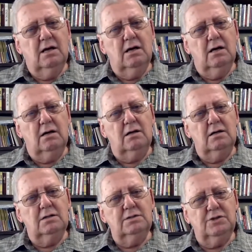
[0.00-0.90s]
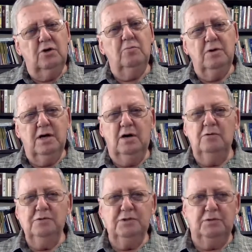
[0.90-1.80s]
uh, Job
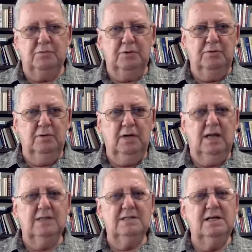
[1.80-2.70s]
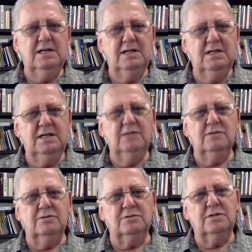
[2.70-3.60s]
goes through as he
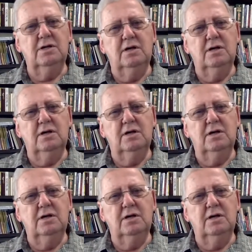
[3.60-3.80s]
deals